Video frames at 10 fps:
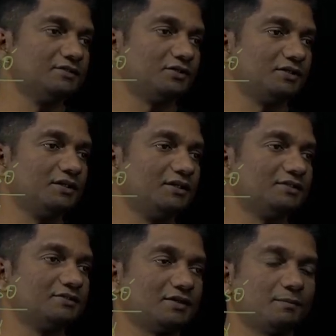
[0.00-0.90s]
So here
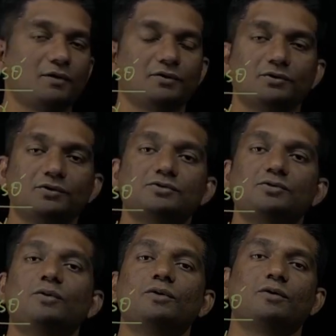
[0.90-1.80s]
it is about the
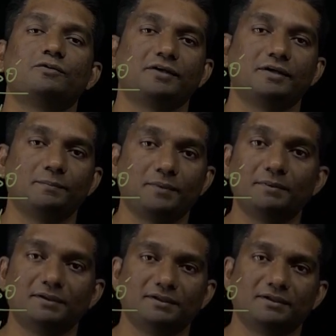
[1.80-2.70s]
soul of a
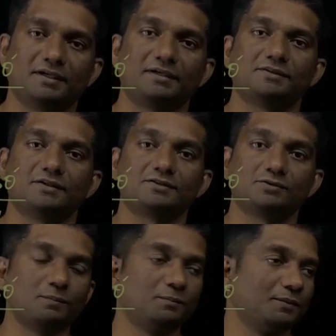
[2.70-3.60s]
bubble, right? So a
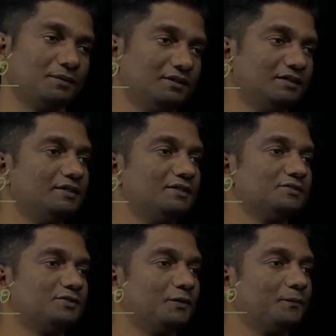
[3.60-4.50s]
soap bubble.
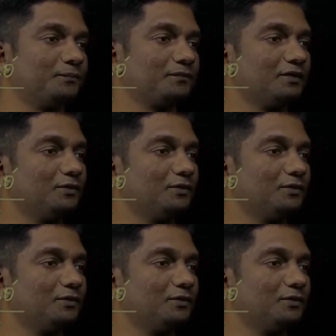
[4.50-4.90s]
So